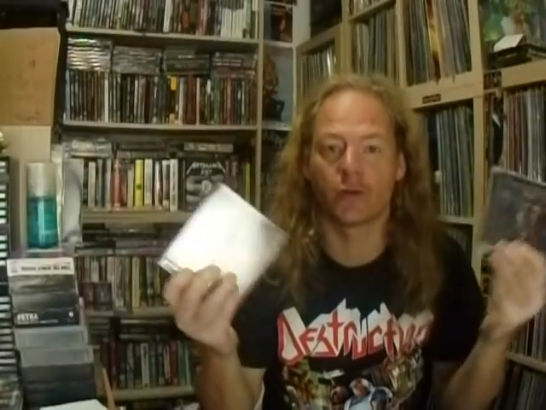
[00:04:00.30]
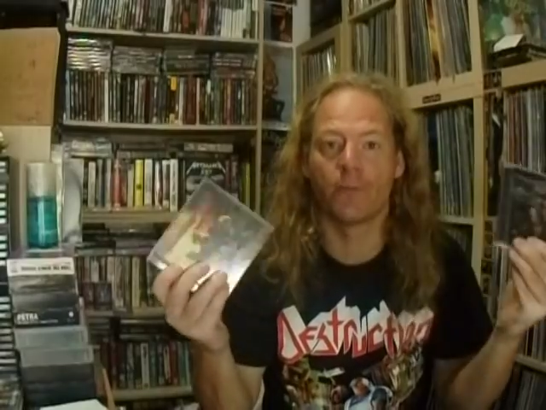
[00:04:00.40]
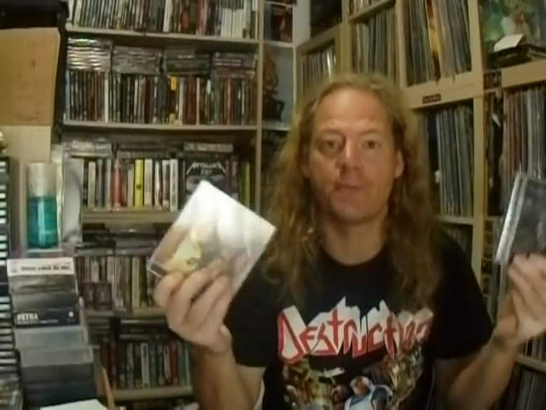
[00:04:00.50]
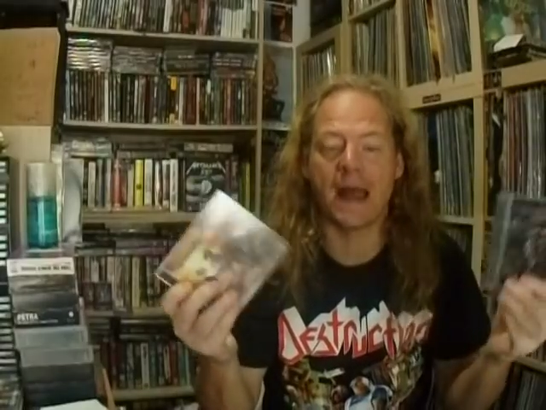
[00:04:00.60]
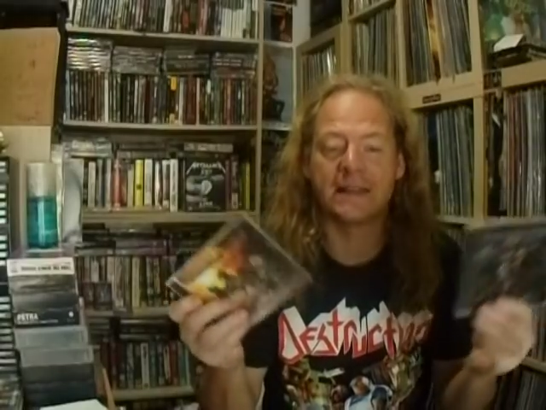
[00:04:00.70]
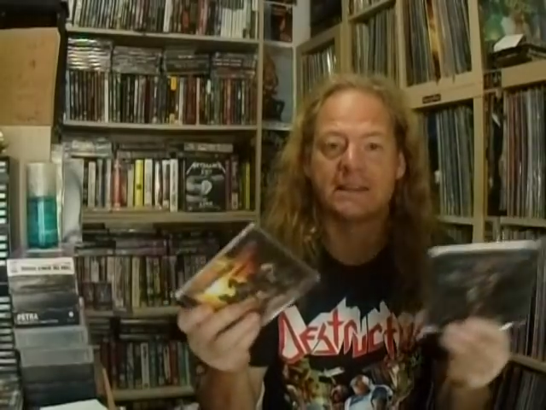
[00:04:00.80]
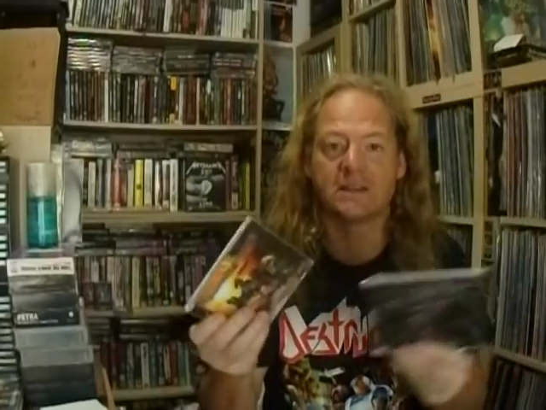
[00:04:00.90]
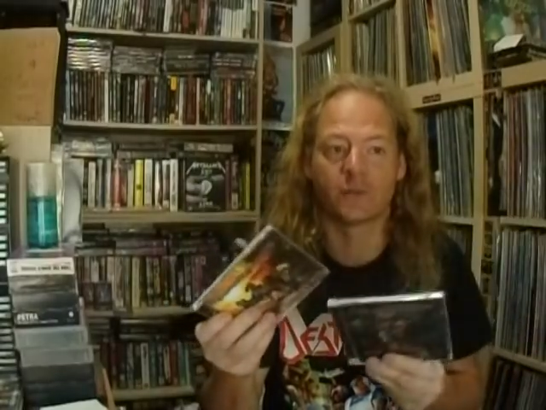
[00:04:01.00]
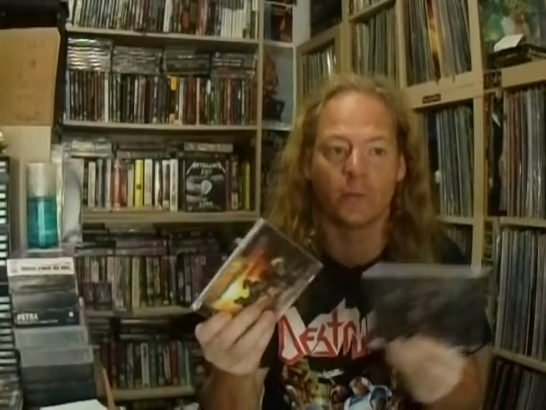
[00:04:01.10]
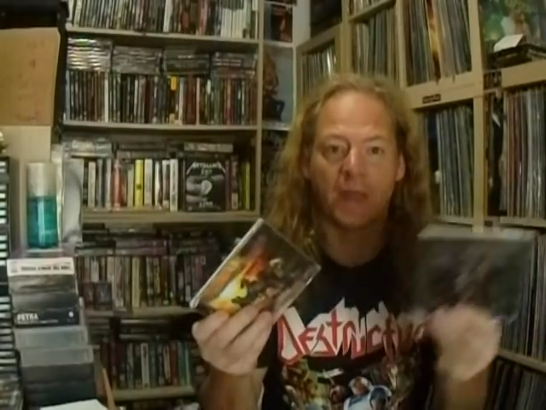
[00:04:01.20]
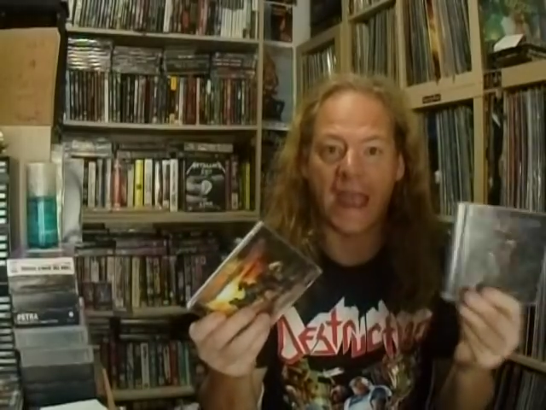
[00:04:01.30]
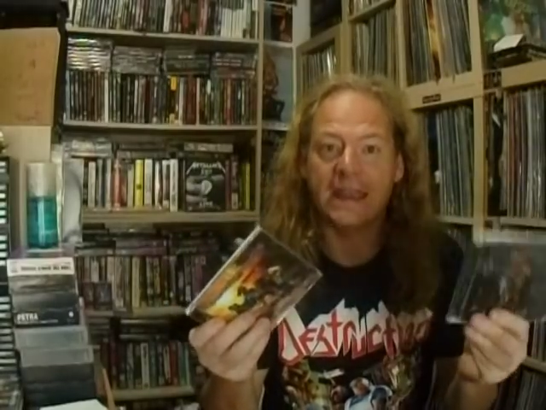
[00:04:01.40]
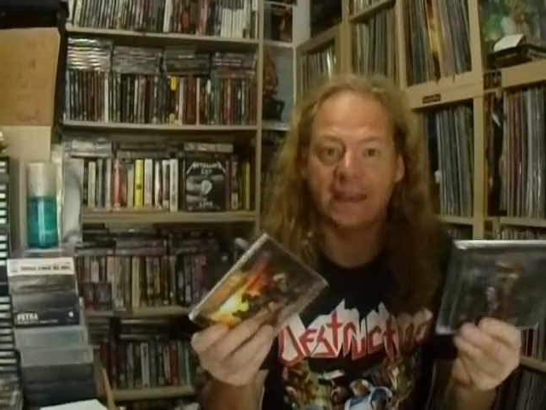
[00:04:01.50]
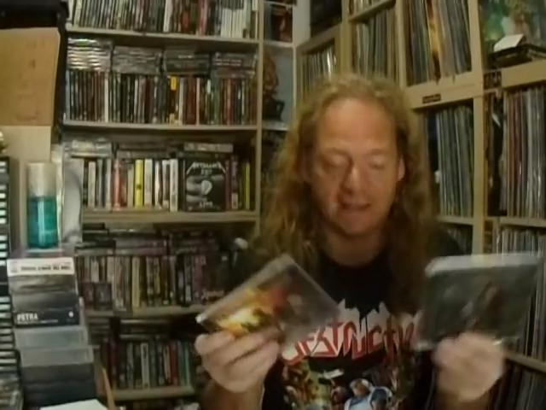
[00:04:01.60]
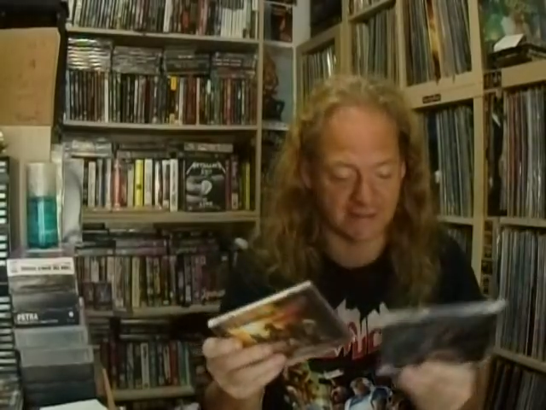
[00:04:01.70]
from bands from the
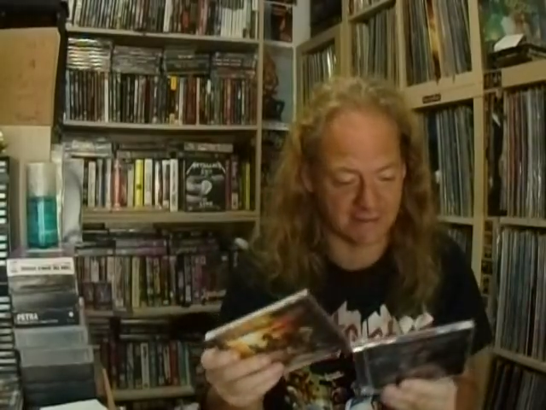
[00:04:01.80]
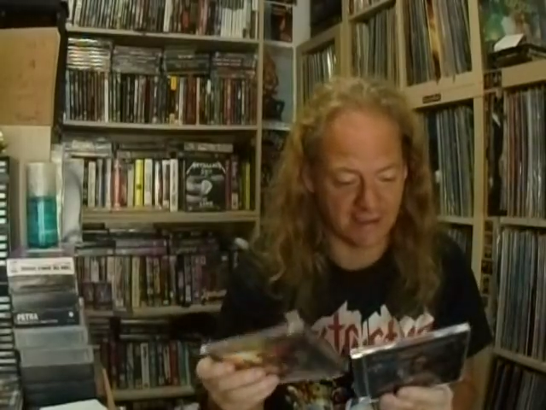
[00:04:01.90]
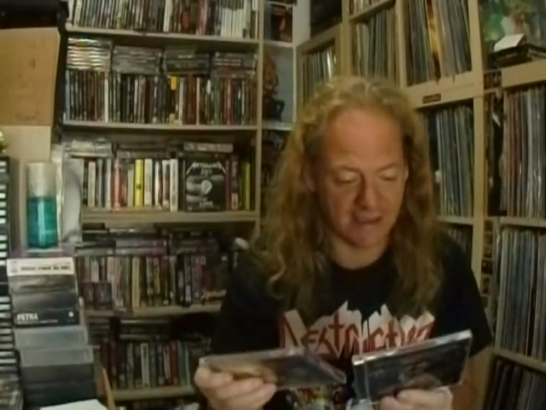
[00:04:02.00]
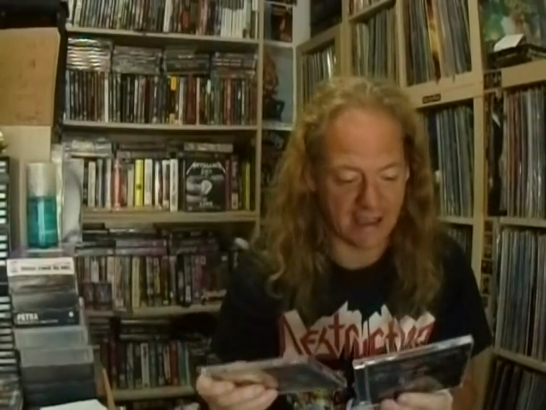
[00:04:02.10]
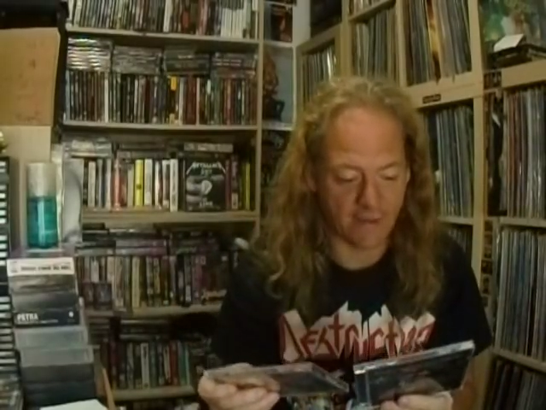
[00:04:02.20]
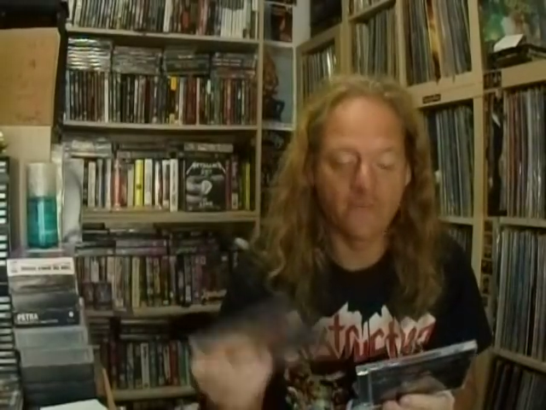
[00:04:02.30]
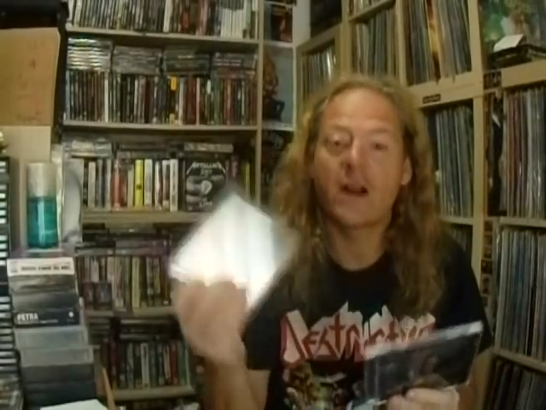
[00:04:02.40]
80s and